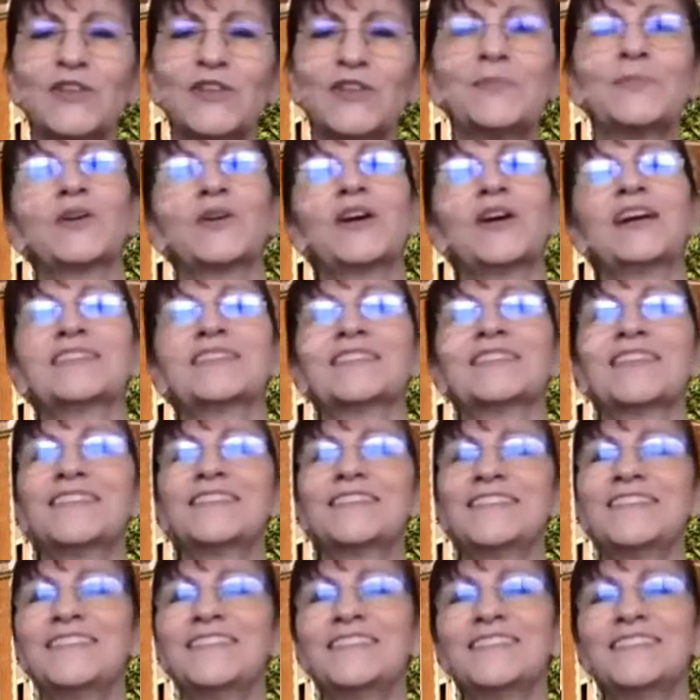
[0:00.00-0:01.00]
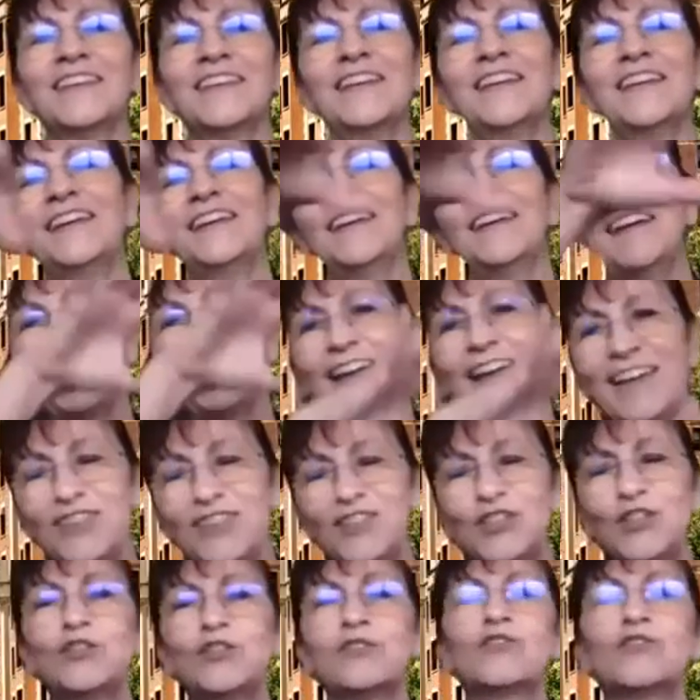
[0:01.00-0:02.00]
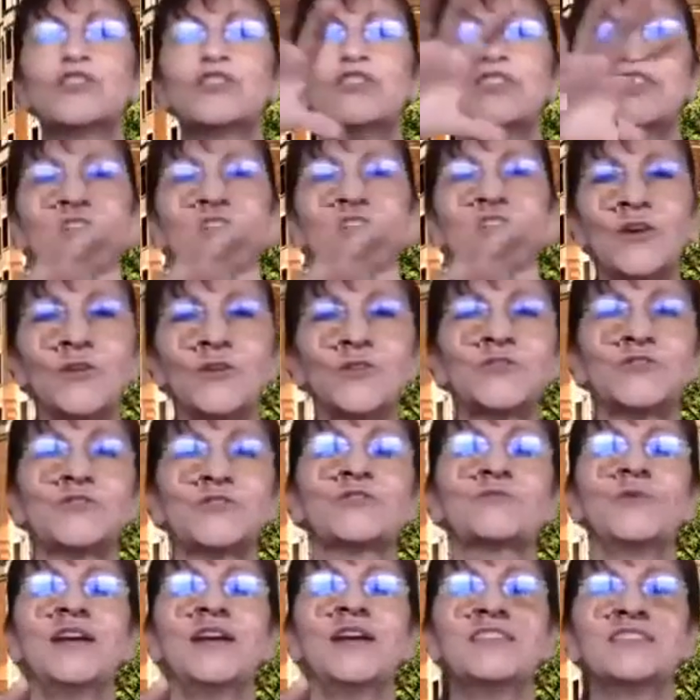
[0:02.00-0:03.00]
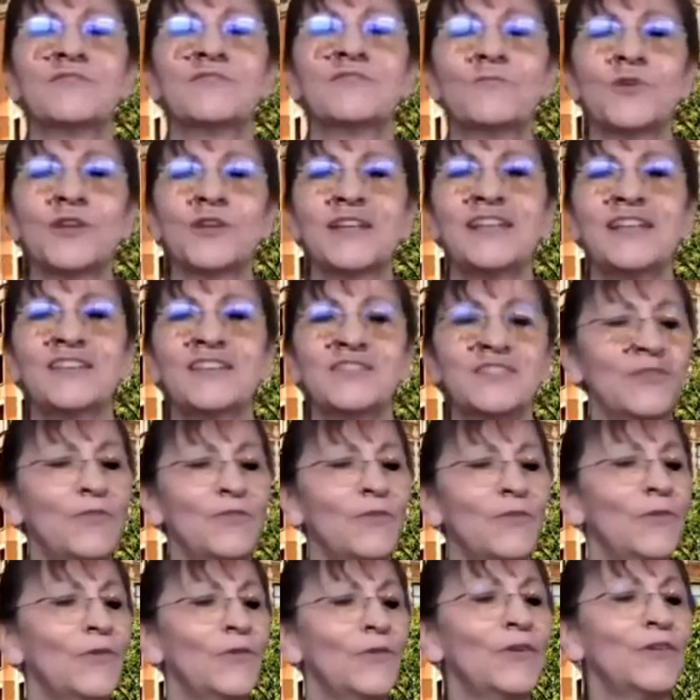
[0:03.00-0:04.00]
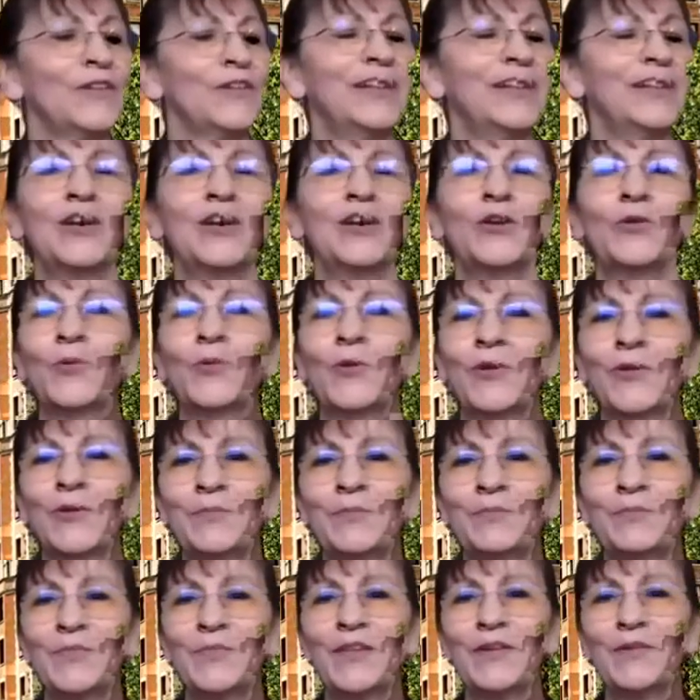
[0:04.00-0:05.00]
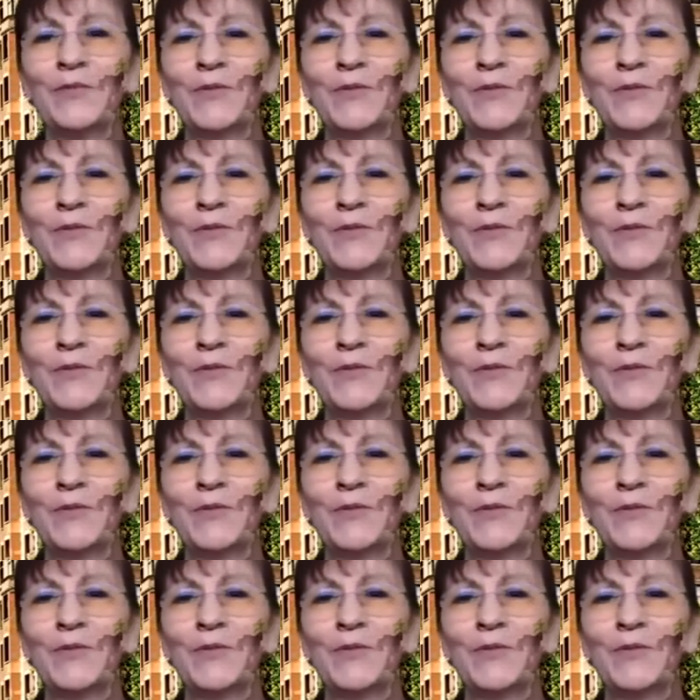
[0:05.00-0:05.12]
learning processes and university culture and ways of working as a whole were